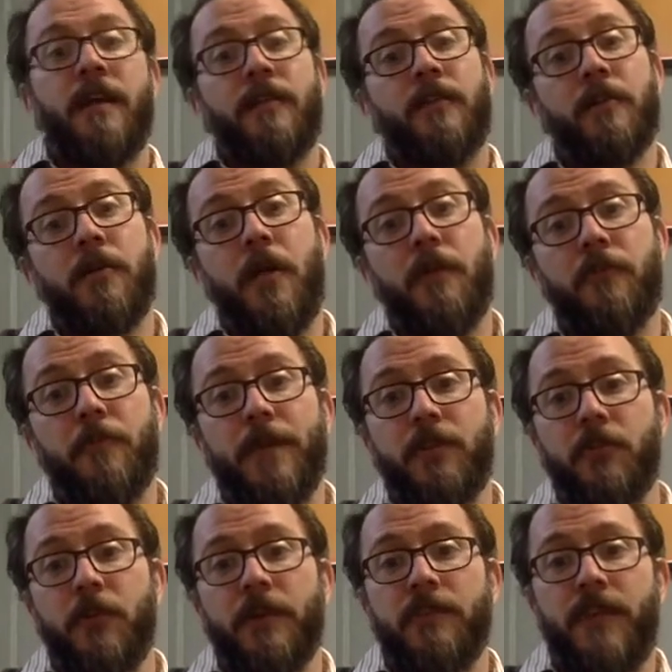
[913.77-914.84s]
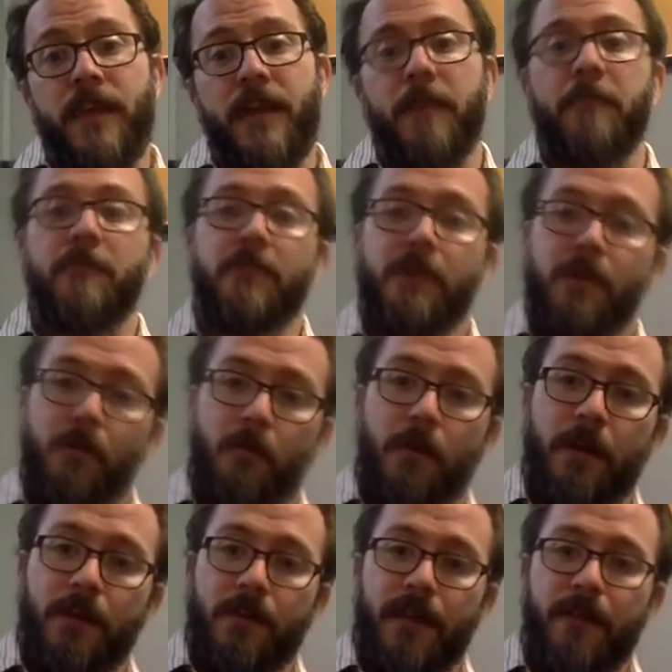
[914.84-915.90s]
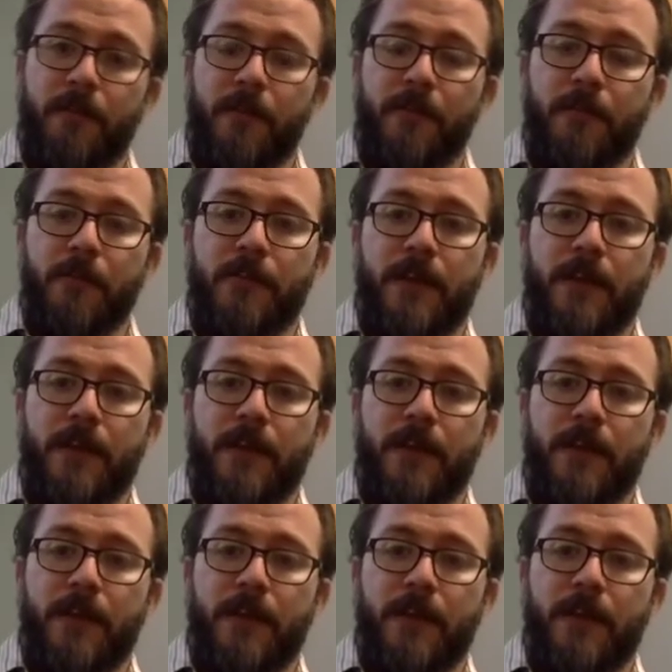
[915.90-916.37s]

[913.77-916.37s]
There will also be 2 exams. One exam for the first